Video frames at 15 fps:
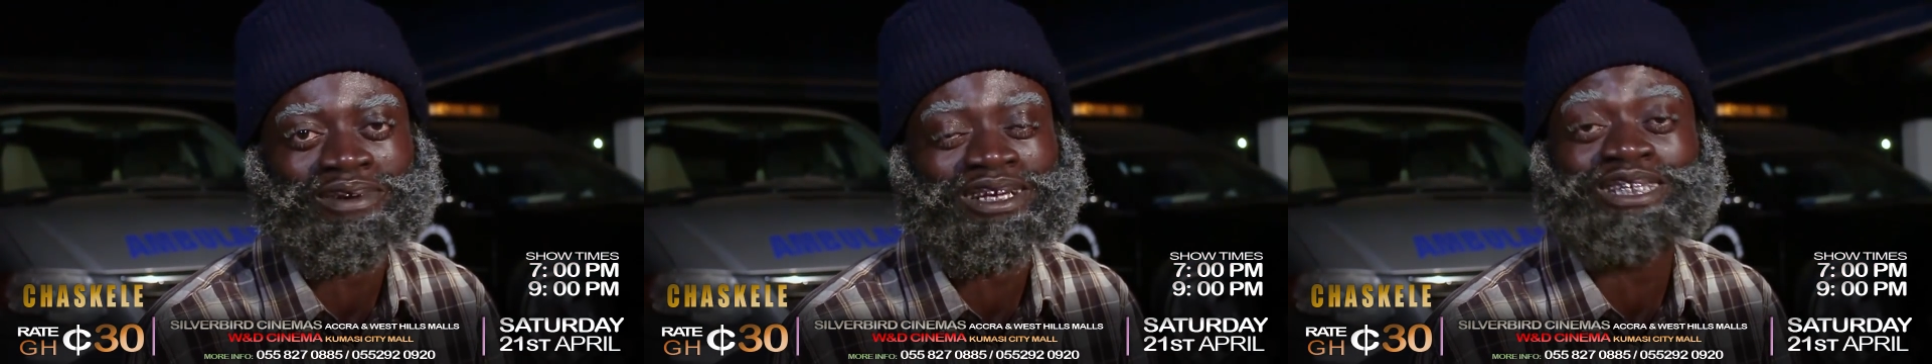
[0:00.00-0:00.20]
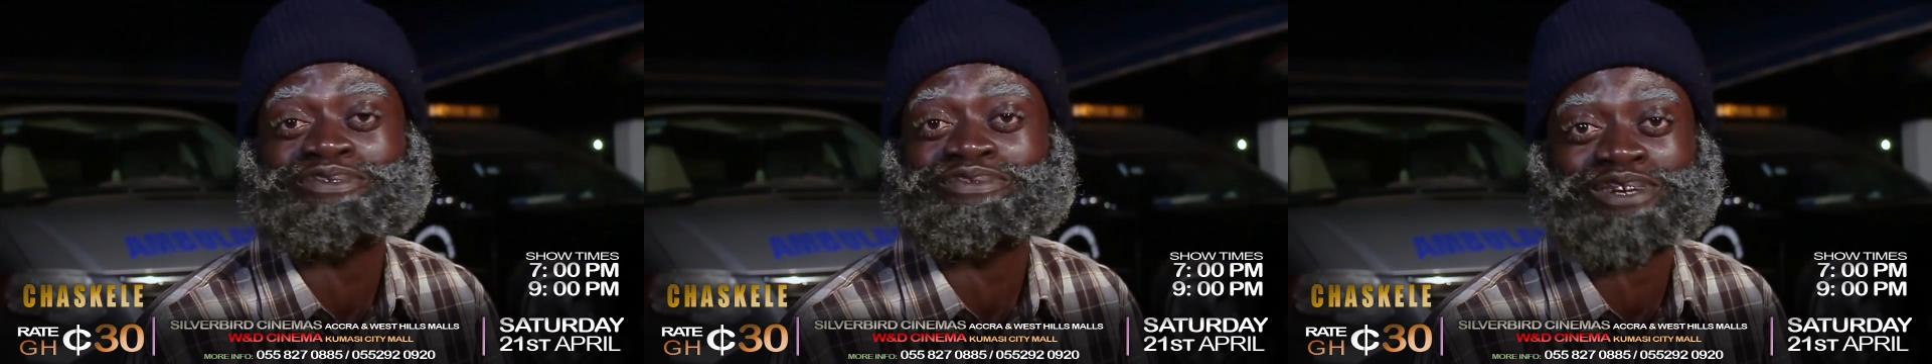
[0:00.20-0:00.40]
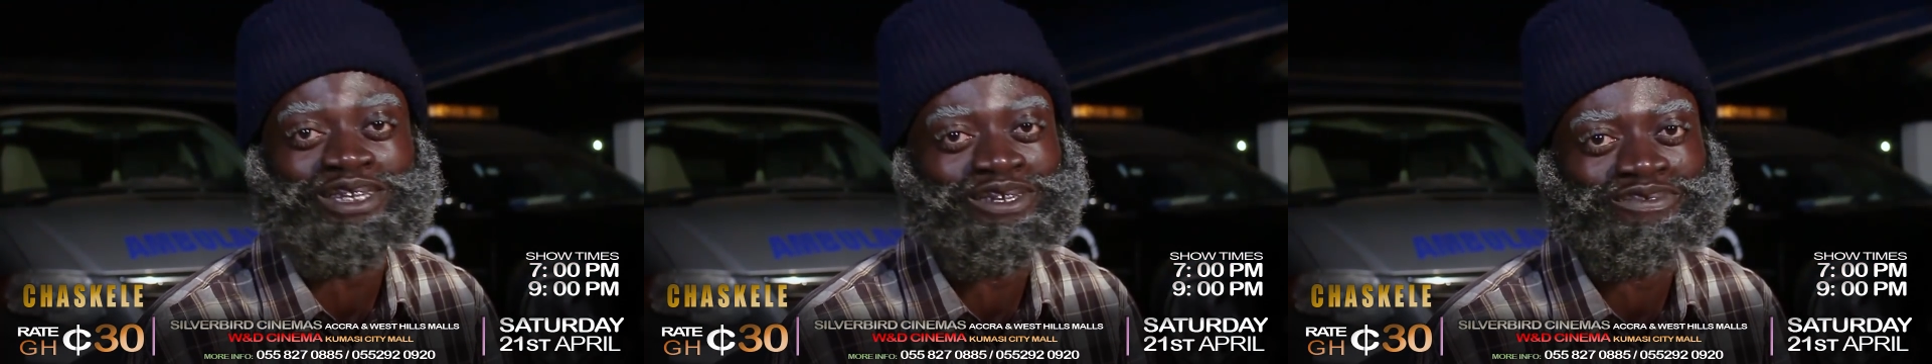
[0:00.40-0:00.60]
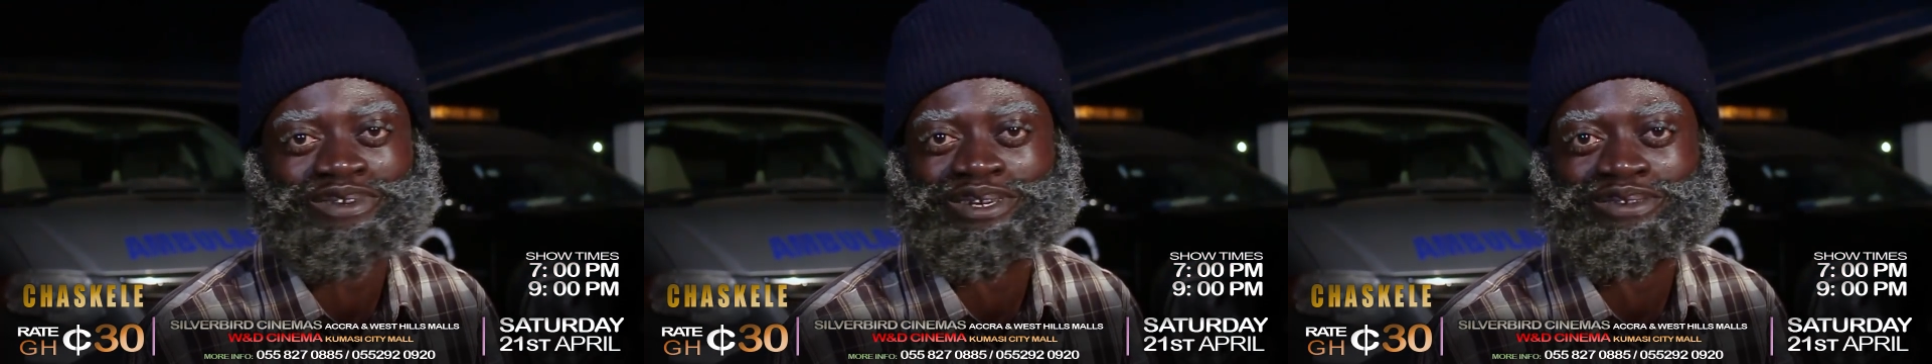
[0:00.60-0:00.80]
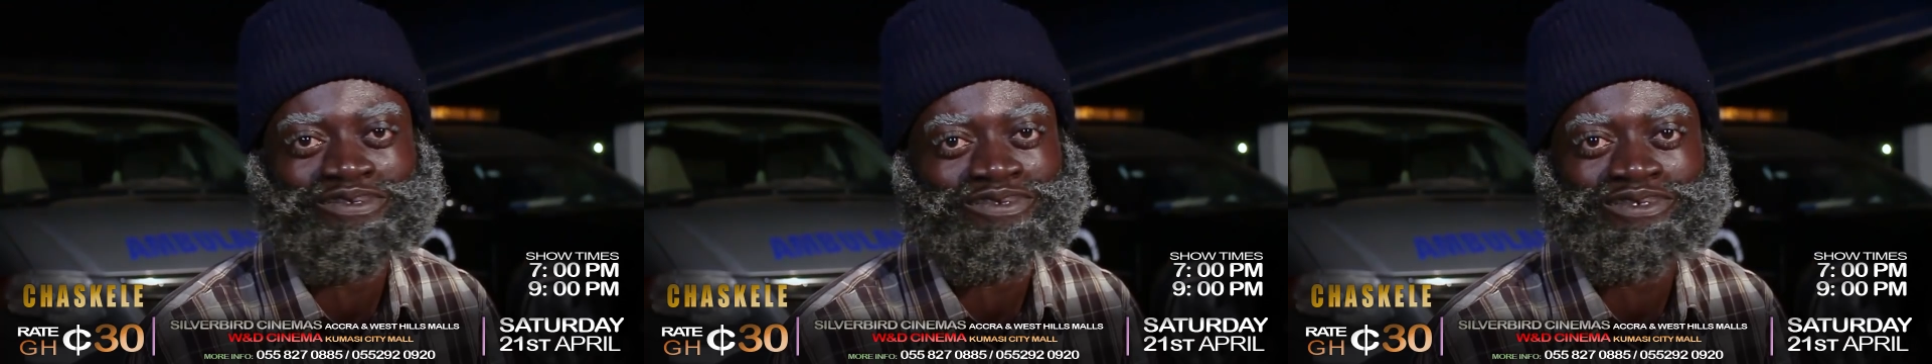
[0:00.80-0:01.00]
my
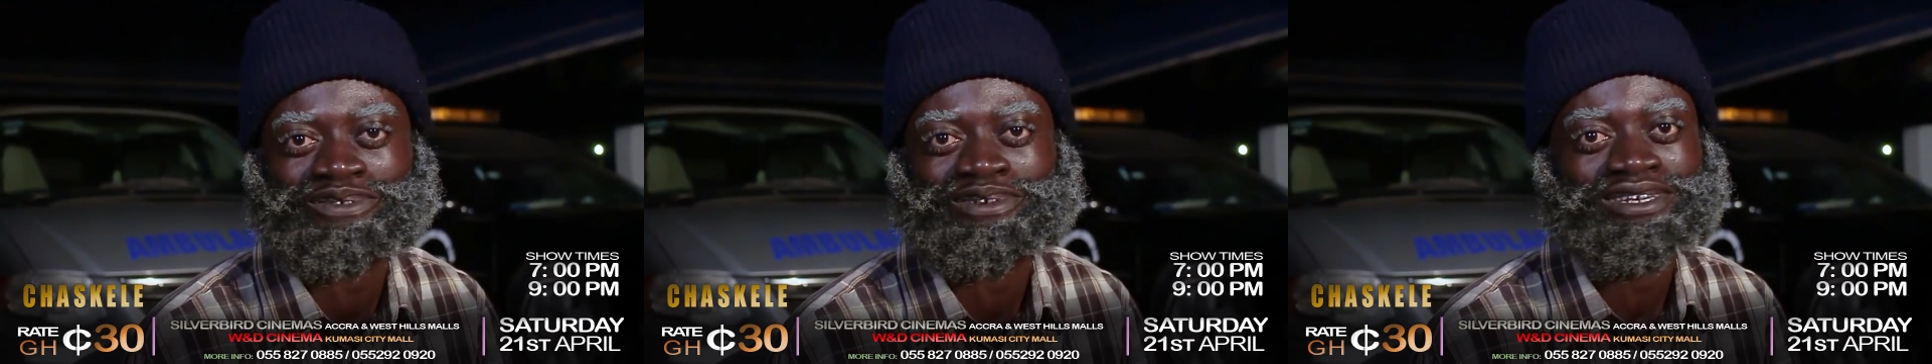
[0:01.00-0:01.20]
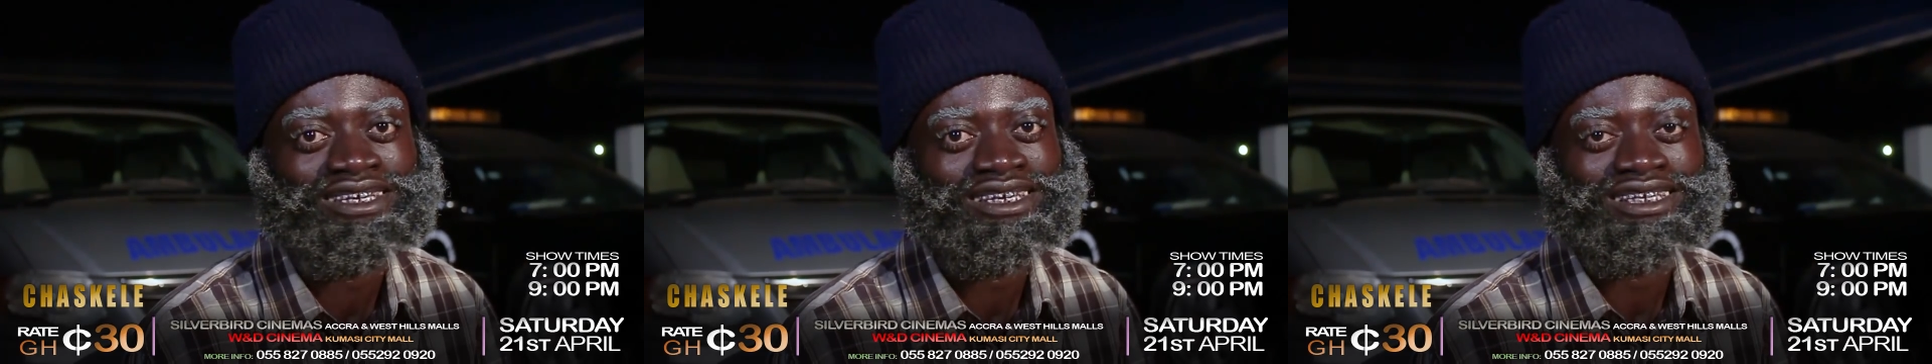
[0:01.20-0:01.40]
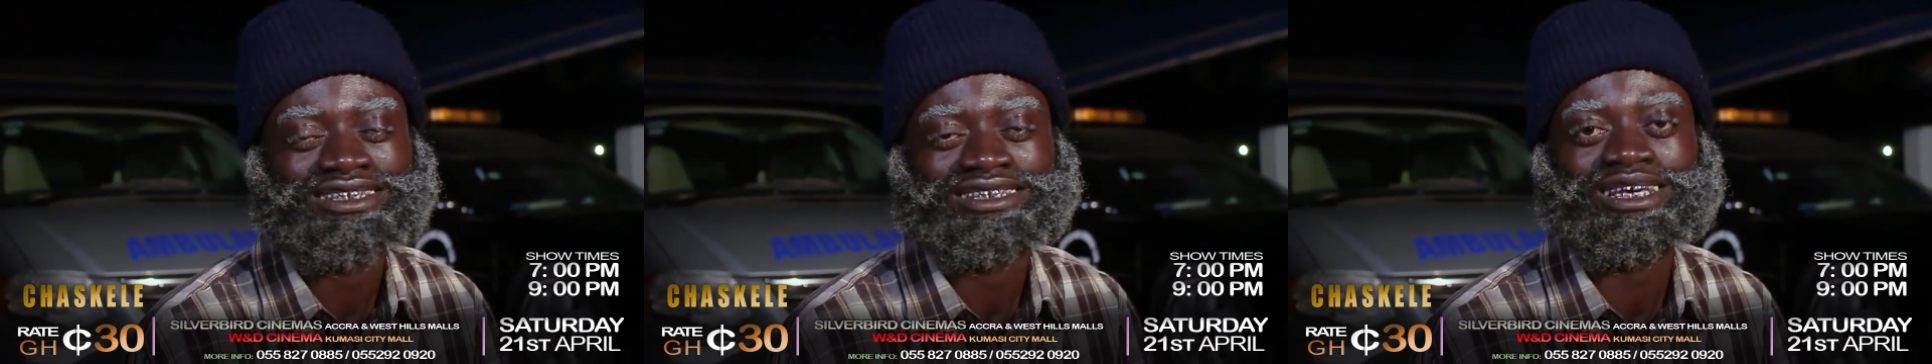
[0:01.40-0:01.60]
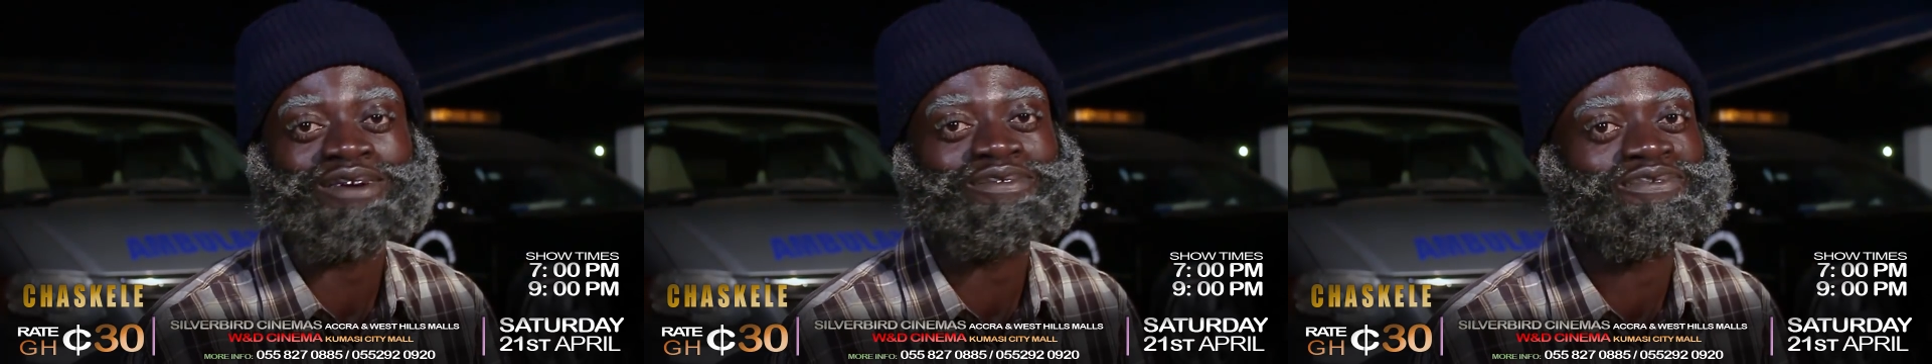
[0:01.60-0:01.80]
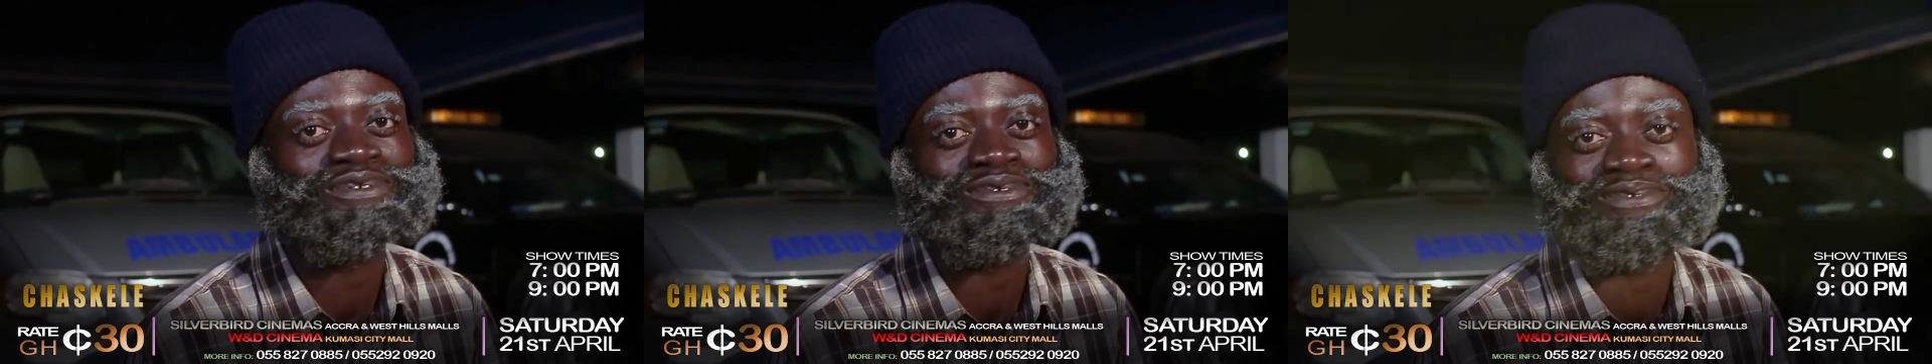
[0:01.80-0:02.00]
different
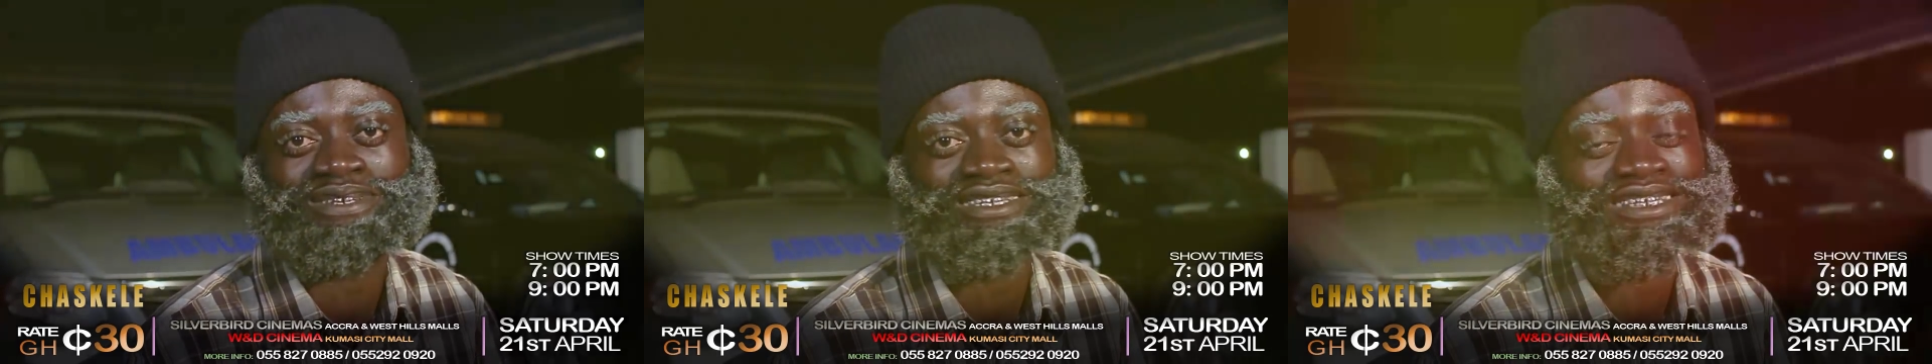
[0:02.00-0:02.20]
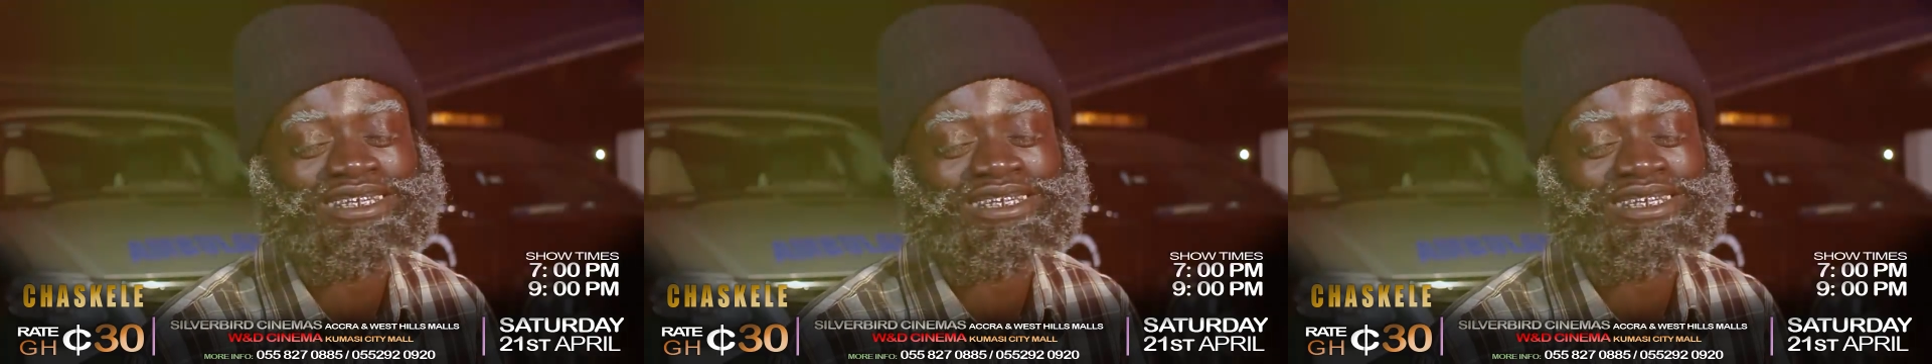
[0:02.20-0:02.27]
self we